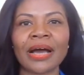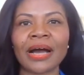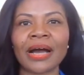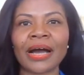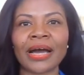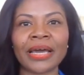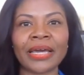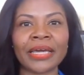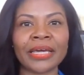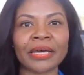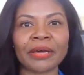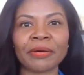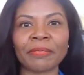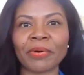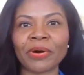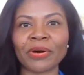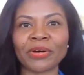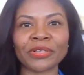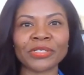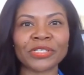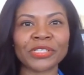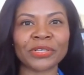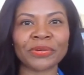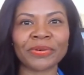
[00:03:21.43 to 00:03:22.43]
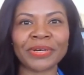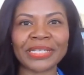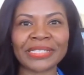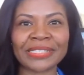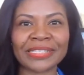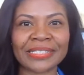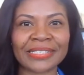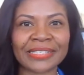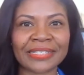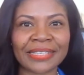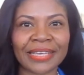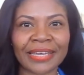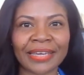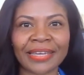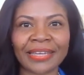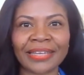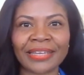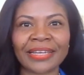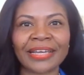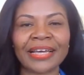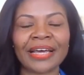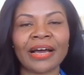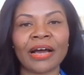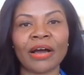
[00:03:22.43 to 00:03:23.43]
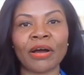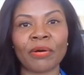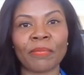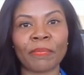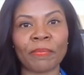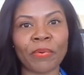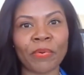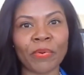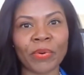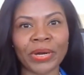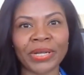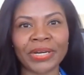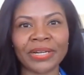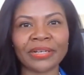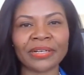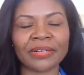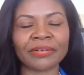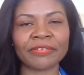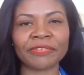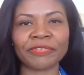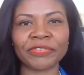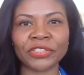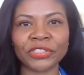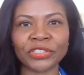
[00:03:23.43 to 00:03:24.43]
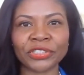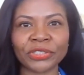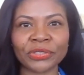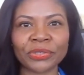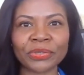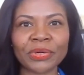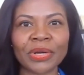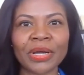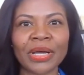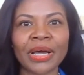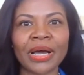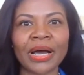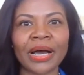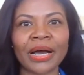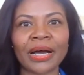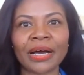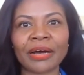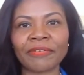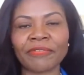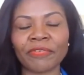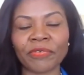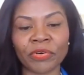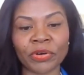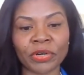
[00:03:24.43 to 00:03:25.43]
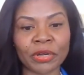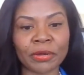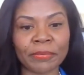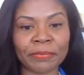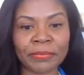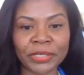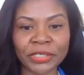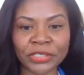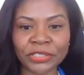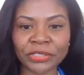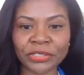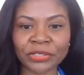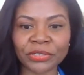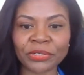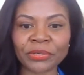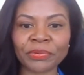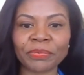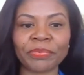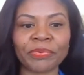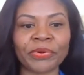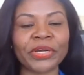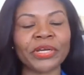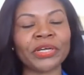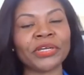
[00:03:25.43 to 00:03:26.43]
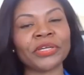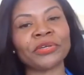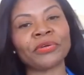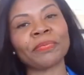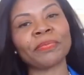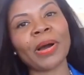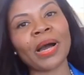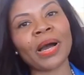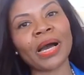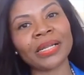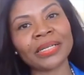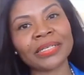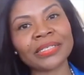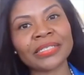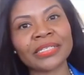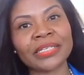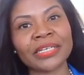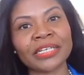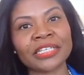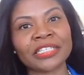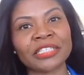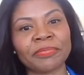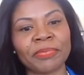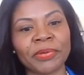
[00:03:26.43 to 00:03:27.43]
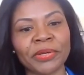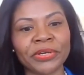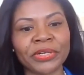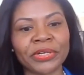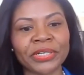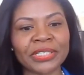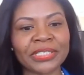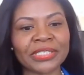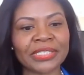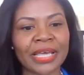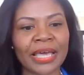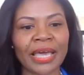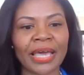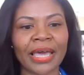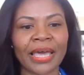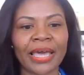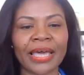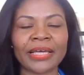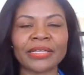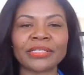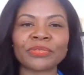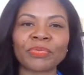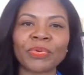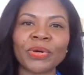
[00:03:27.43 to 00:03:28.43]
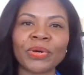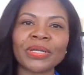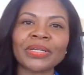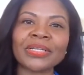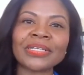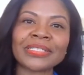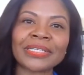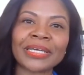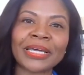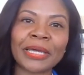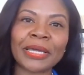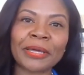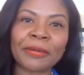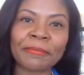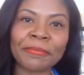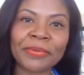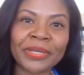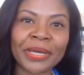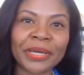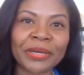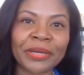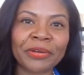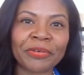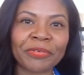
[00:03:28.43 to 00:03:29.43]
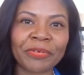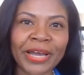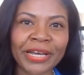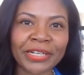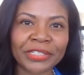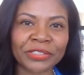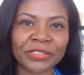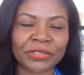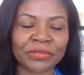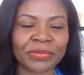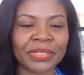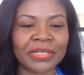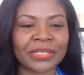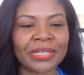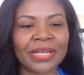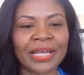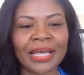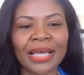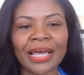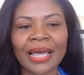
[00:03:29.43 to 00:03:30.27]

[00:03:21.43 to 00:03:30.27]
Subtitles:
I am also a state appointed official for commissioner, bringing you policy experience, as well as an MBA graduate.